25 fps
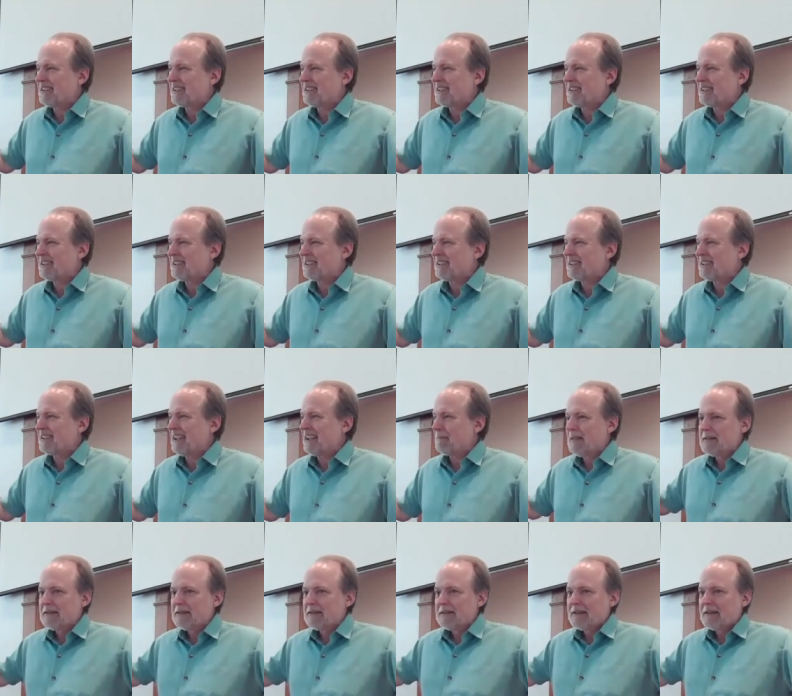the
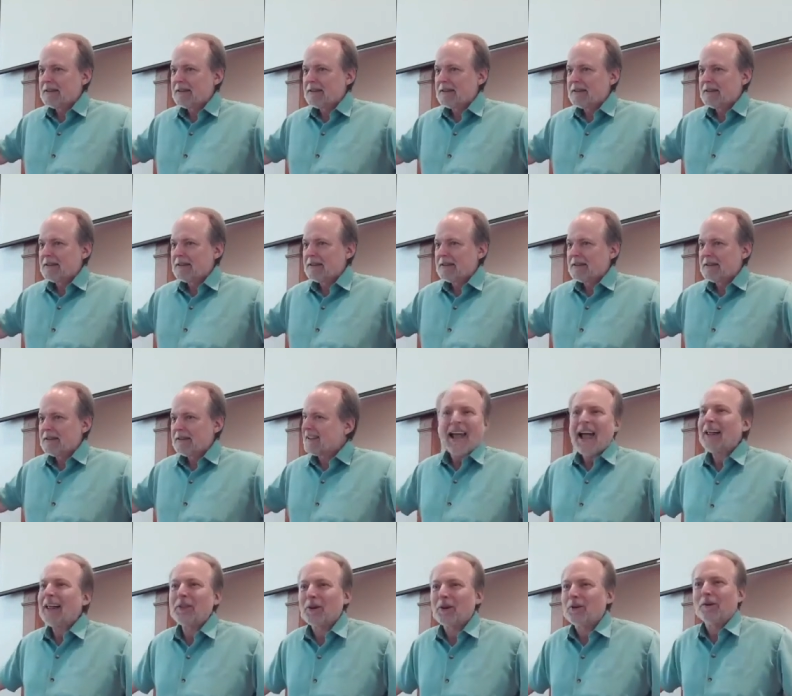kingdom, kick
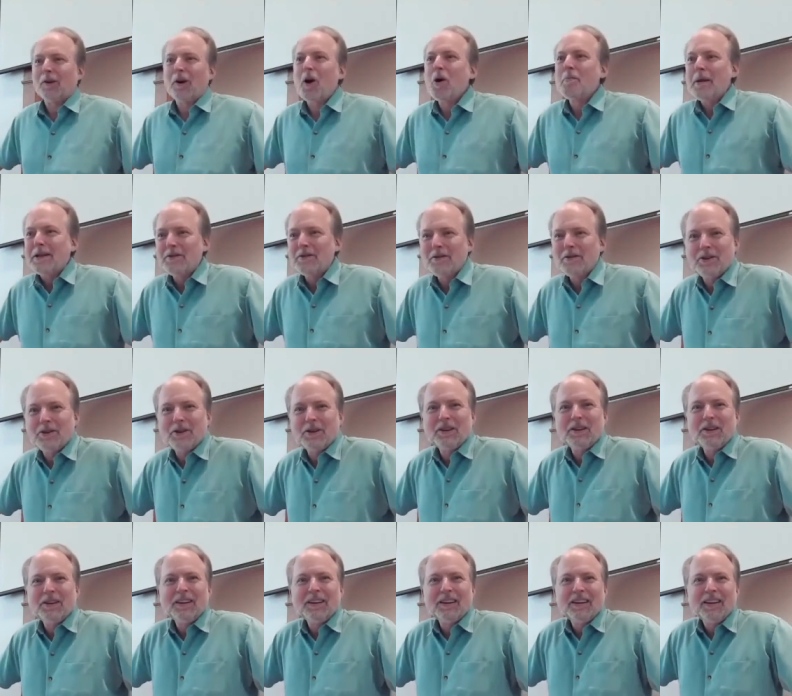out the
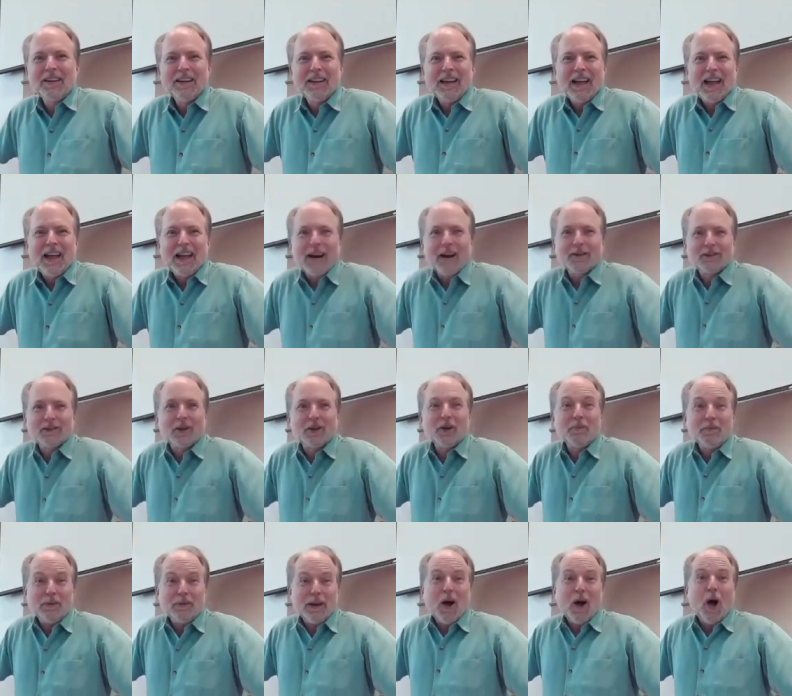Romans,
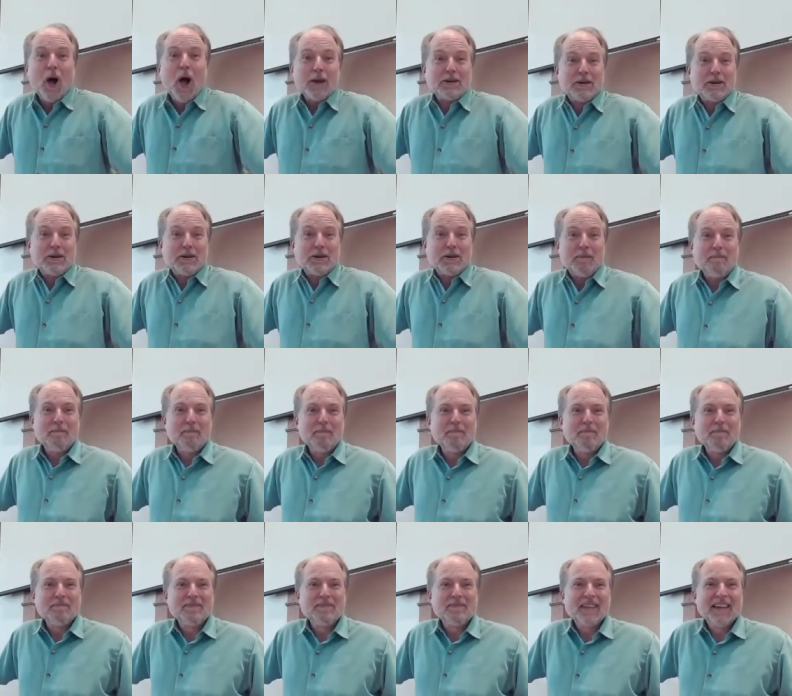and it's going to be
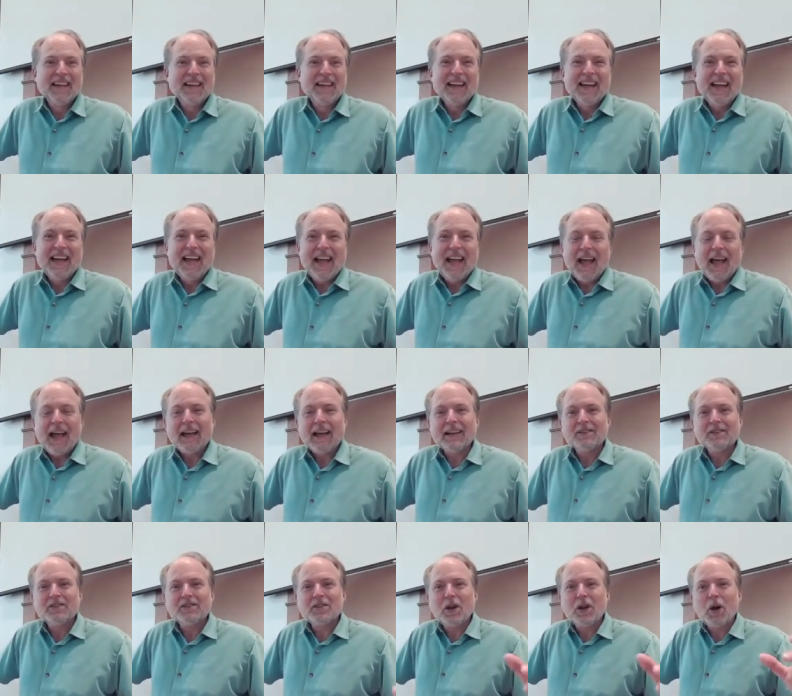awesome.
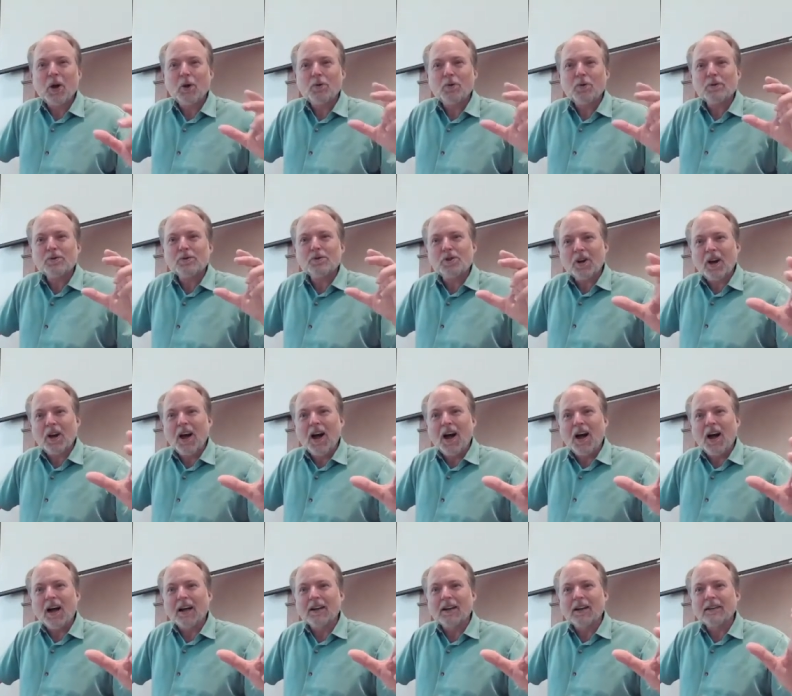And so
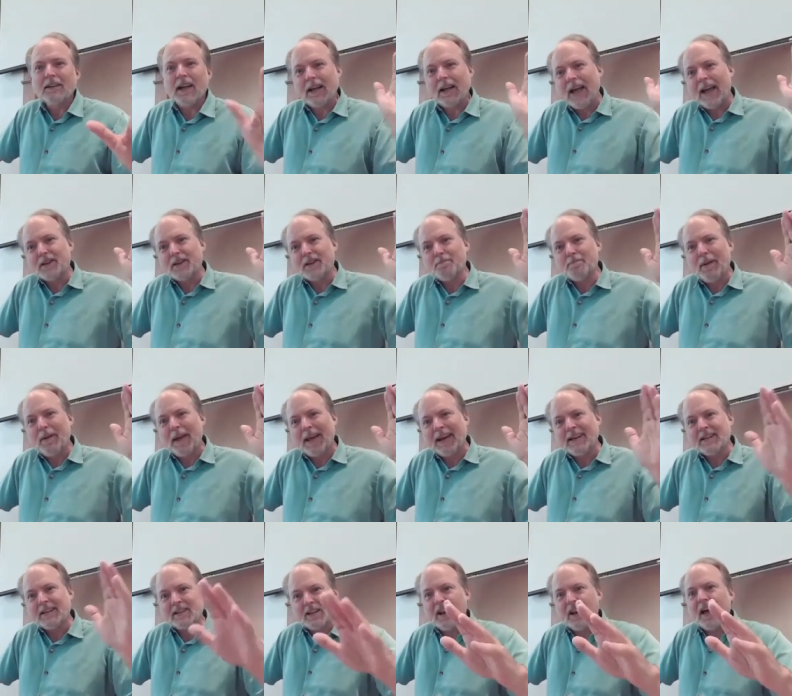John has bet
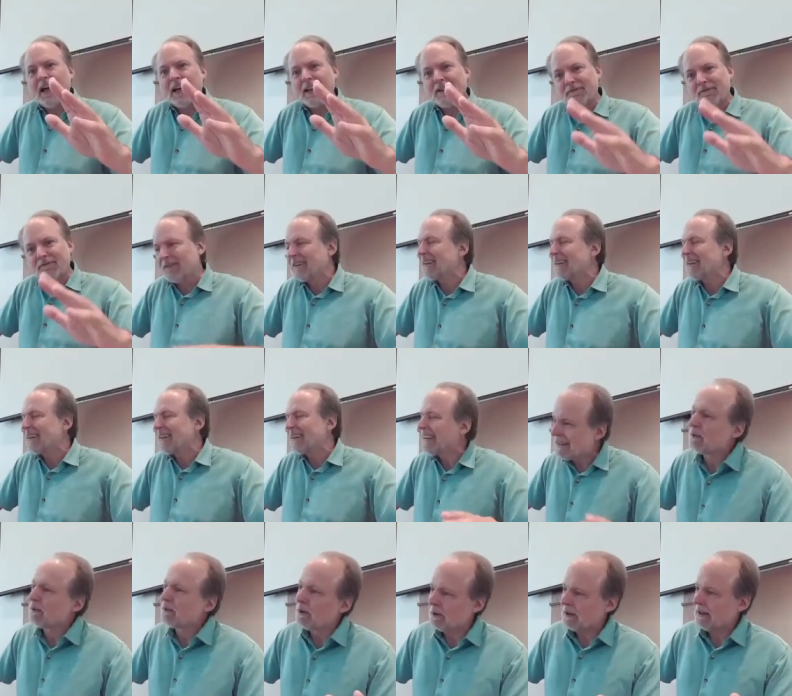his life
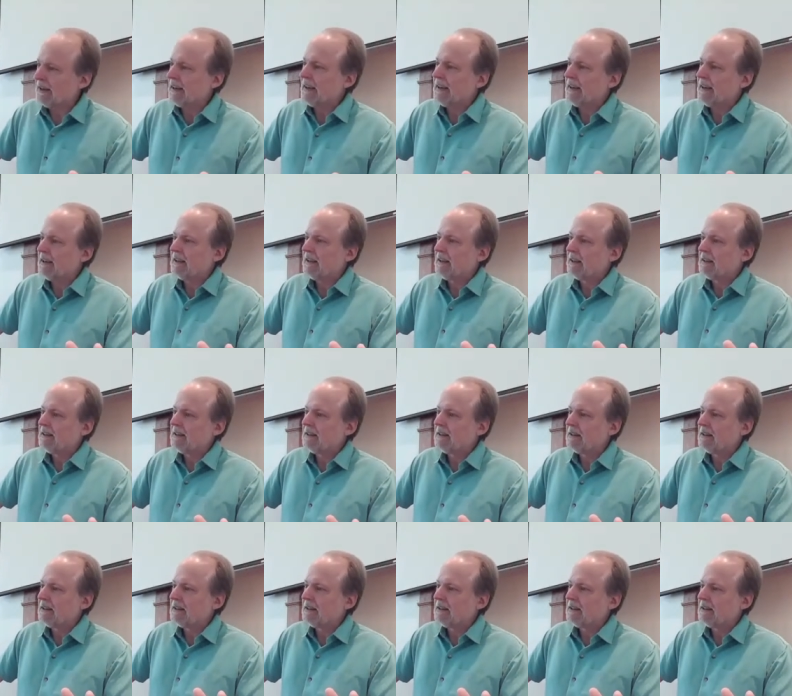literally
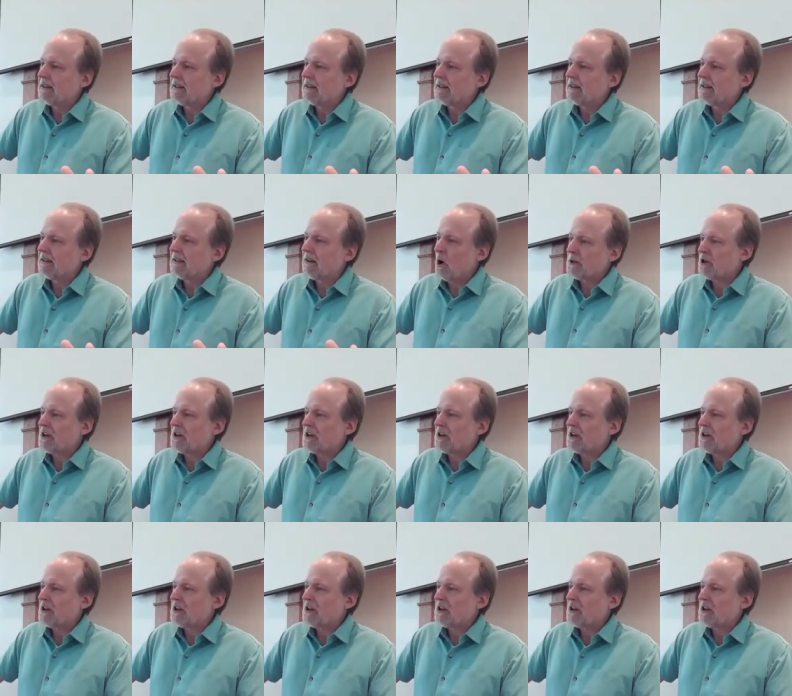on, on
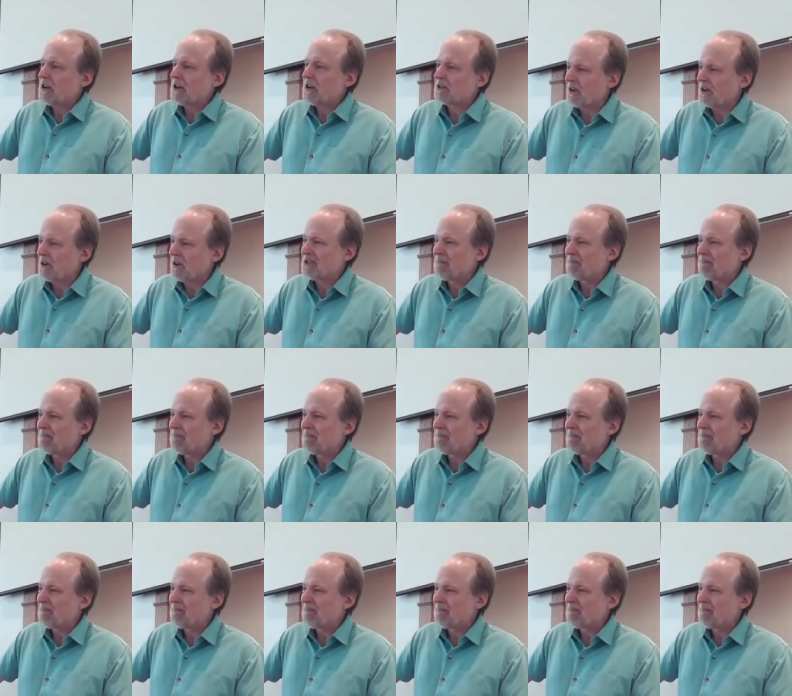Jesus Christ.